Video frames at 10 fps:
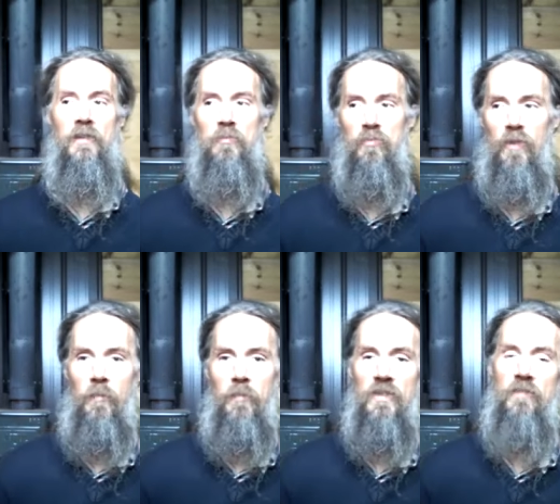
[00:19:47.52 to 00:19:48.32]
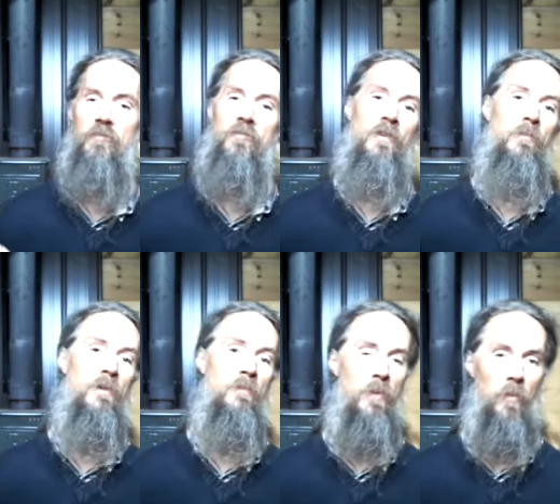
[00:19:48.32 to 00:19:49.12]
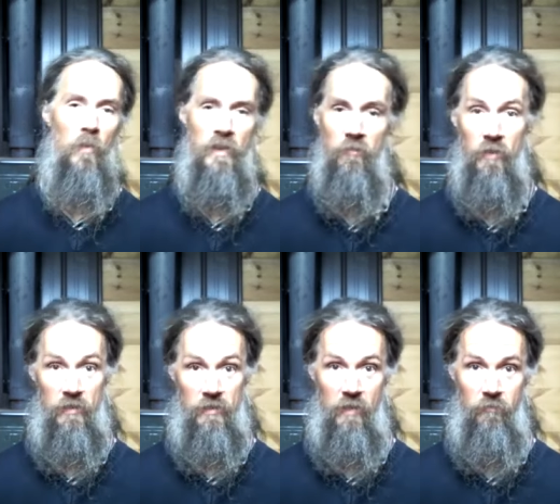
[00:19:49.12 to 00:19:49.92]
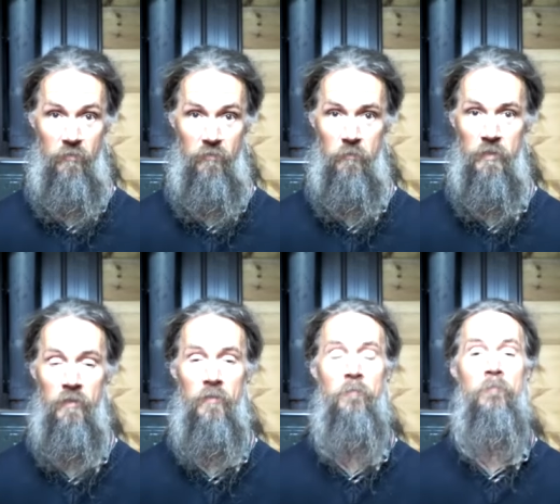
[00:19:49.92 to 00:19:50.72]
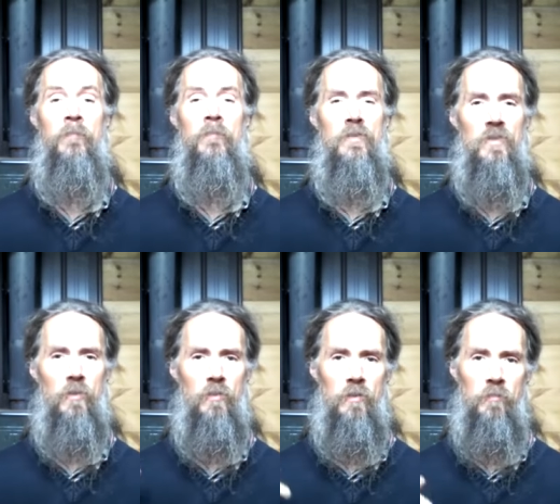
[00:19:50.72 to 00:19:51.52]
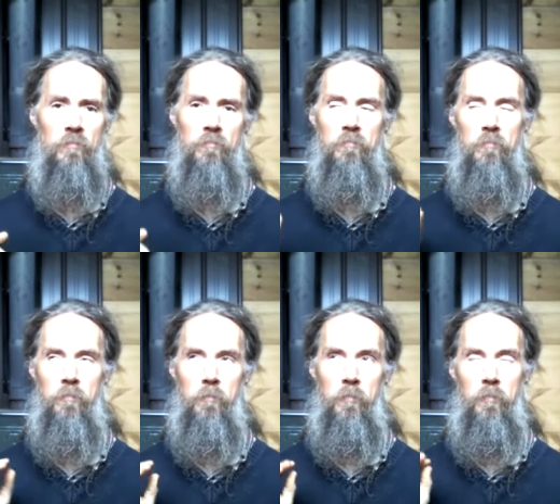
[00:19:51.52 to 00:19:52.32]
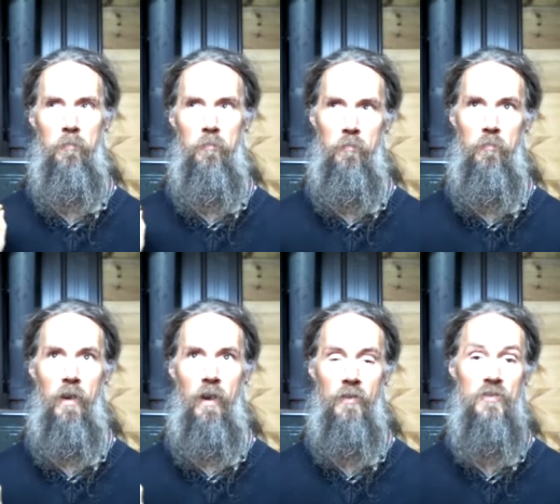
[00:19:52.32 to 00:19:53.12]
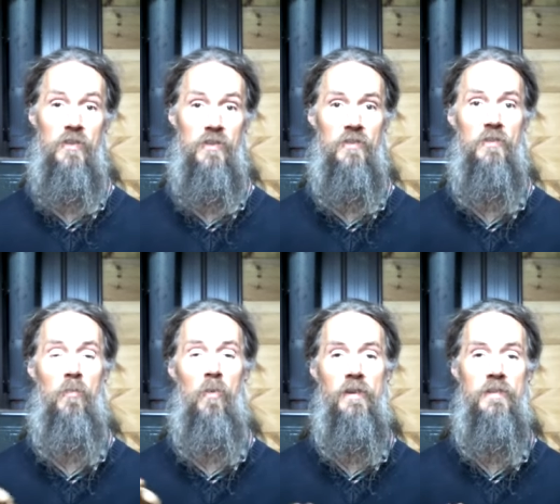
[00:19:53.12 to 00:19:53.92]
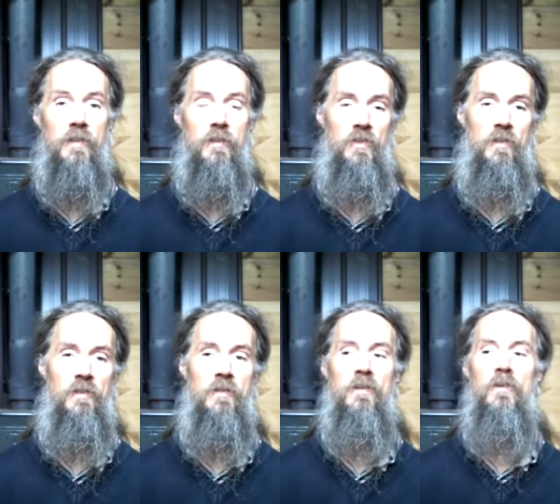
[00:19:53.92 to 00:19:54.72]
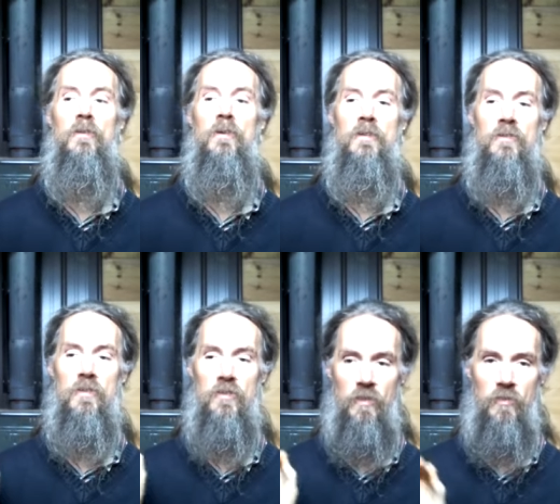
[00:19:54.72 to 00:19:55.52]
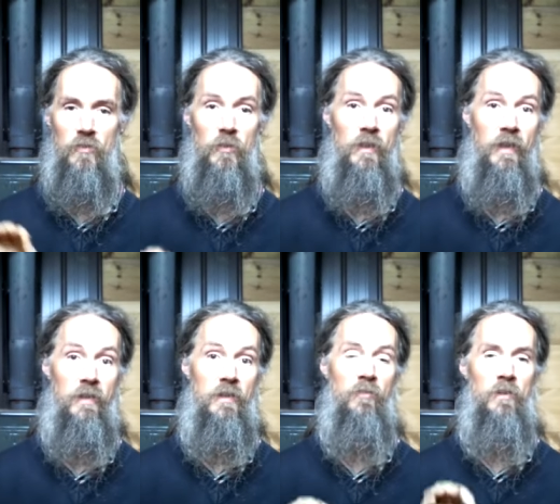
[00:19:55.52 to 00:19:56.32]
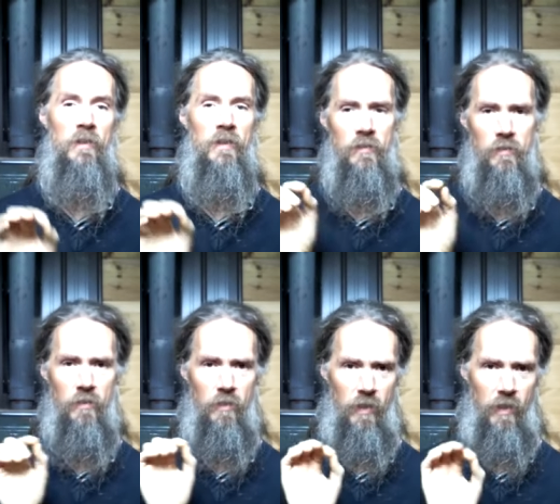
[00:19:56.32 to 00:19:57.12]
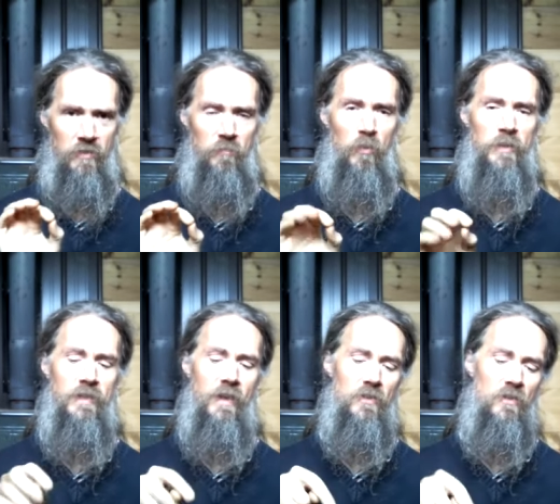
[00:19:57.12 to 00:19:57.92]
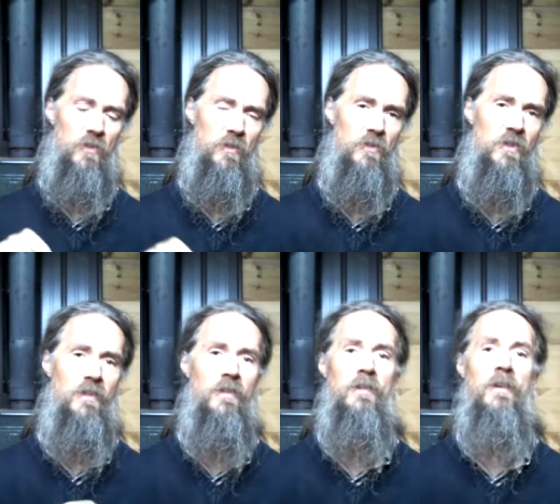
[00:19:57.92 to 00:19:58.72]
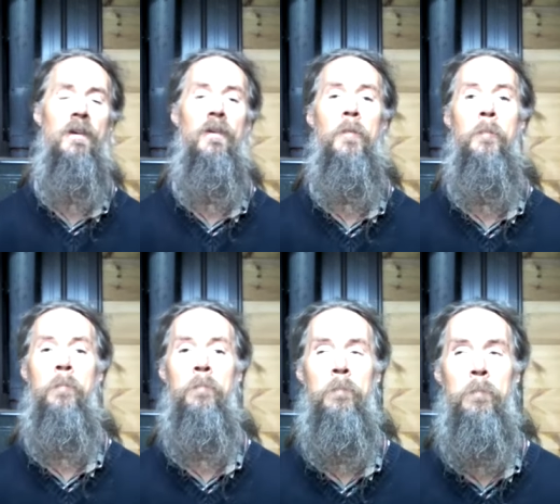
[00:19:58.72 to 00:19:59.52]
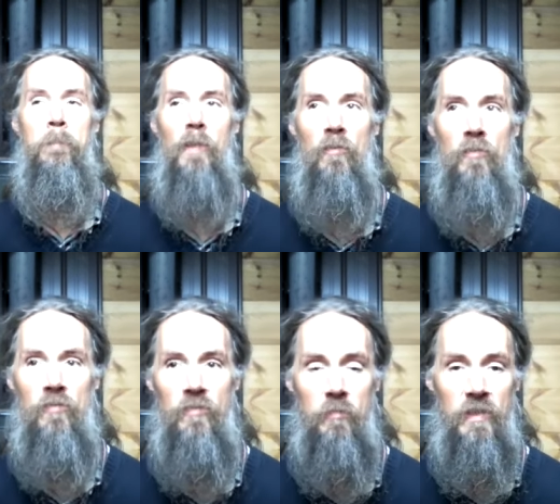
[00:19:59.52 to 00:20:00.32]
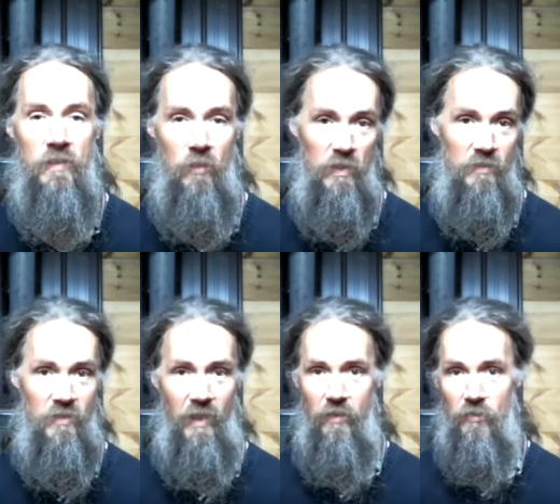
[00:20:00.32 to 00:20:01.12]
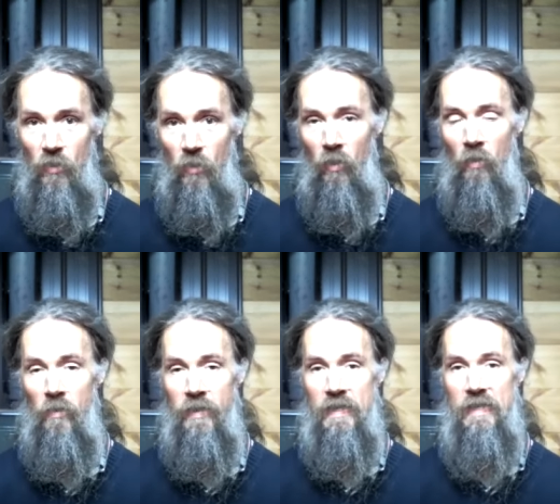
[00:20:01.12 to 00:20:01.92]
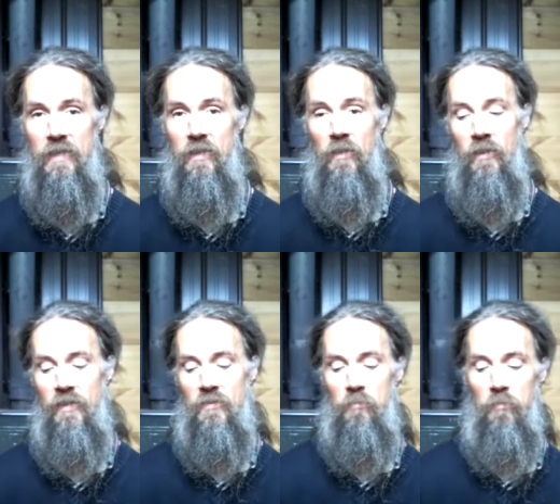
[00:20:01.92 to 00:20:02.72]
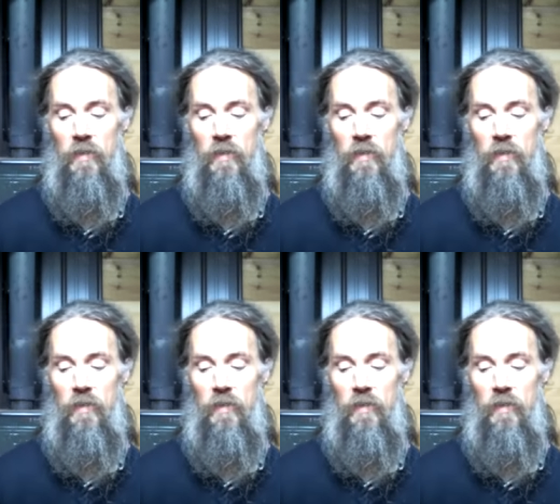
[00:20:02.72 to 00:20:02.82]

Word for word: It's promising fulfillment, but we never get that fulfillment. So the I'll suggest more intelligent thing to do is to start to look at it differently and as I'm pointing out to start to see that the fulfillment that we desire is already here. It's